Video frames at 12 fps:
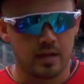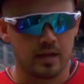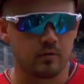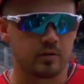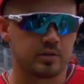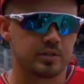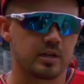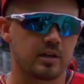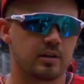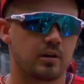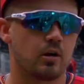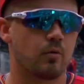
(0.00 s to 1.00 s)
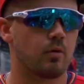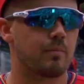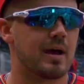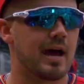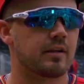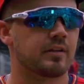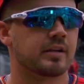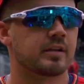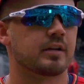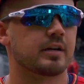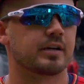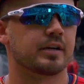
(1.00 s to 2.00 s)
Yeah, well, you said it. You know, we're battling.
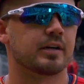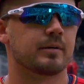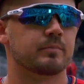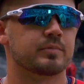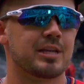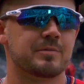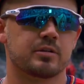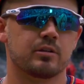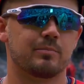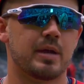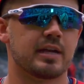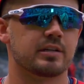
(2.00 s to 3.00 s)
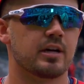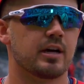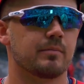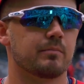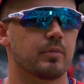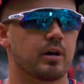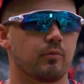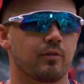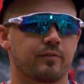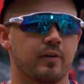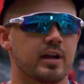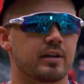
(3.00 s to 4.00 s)
Team's a little banged up, but
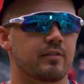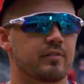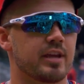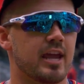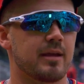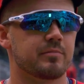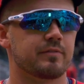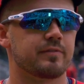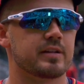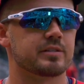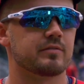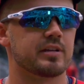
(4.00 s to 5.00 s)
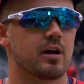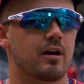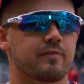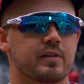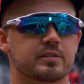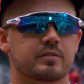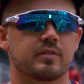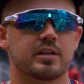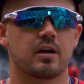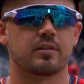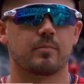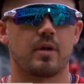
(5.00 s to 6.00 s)
we're fighting every game defensively,
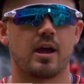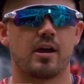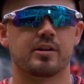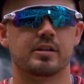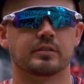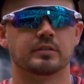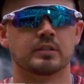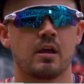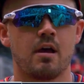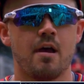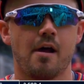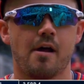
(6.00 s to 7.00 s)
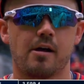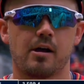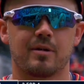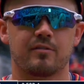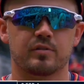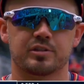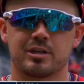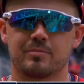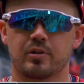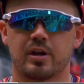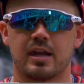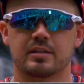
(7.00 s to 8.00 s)
offensively, on the mound, and everyone's
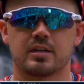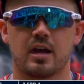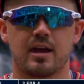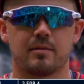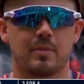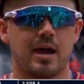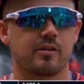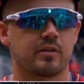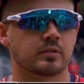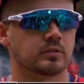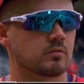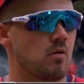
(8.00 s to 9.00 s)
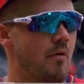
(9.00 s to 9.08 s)
keeping their heads high and battling.